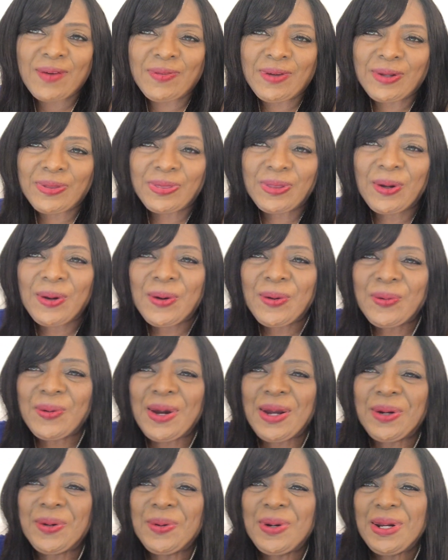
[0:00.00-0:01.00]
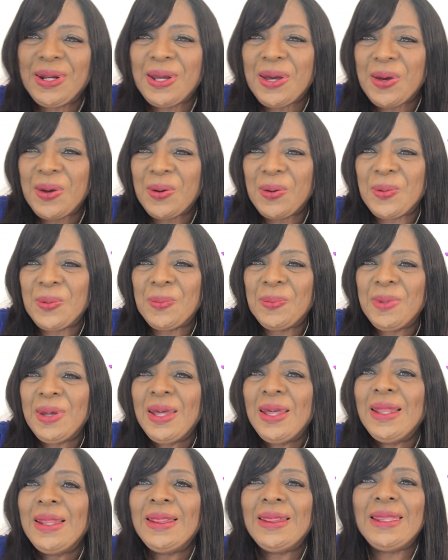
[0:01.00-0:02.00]
a third grader at home,
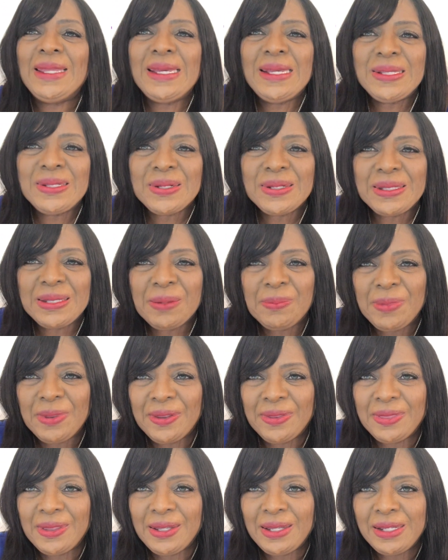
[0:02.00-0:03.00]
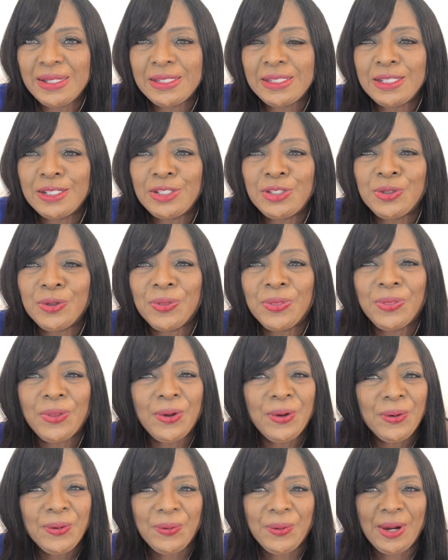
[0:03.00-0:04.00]
these are some of the things that your
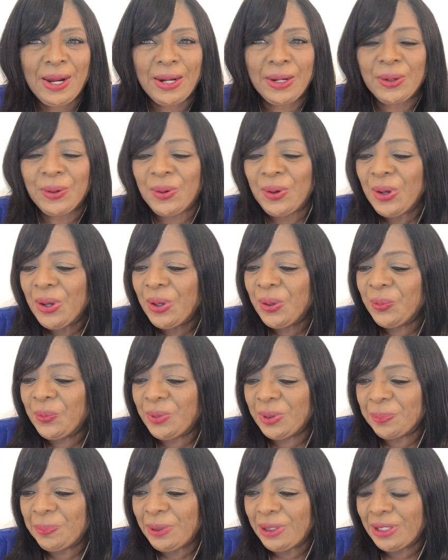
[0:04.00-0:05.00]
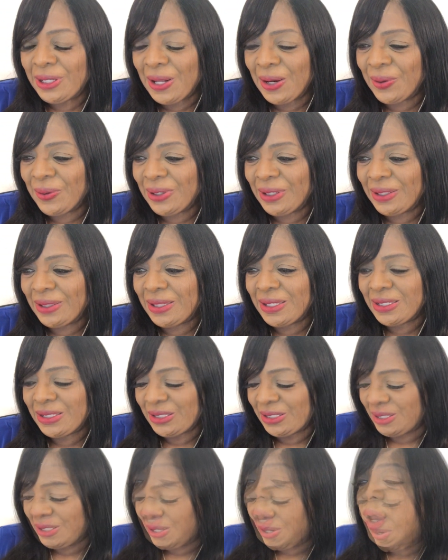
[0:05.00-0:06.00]
third grader will be learning
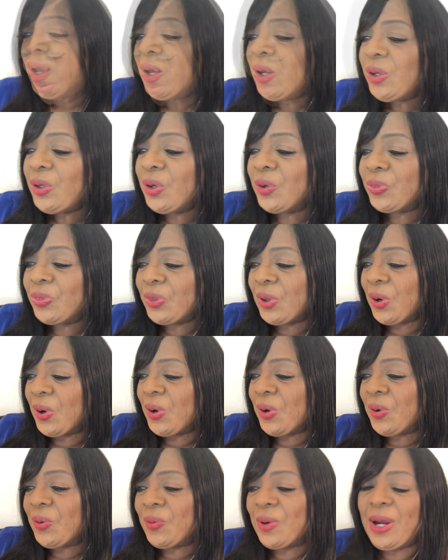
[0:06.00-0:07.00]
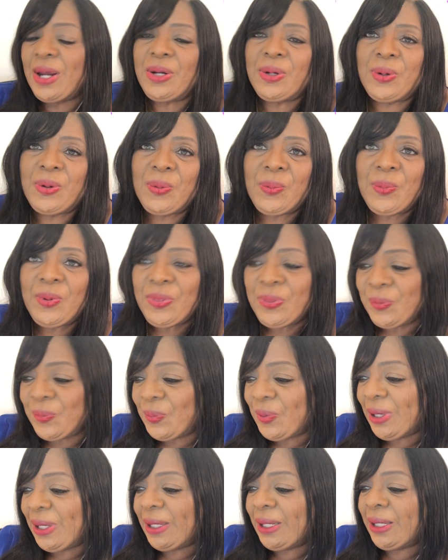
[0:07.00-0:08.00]
this year. Your third grader with
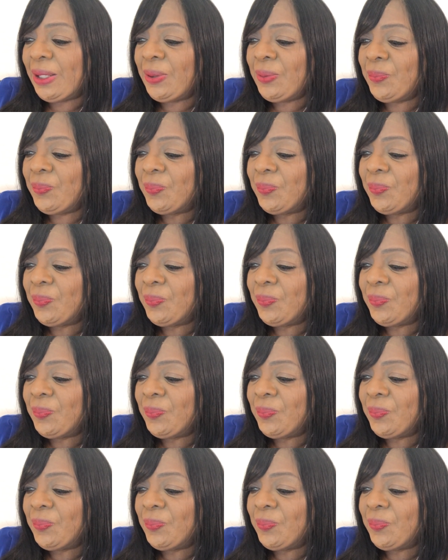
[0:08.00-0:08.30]
reading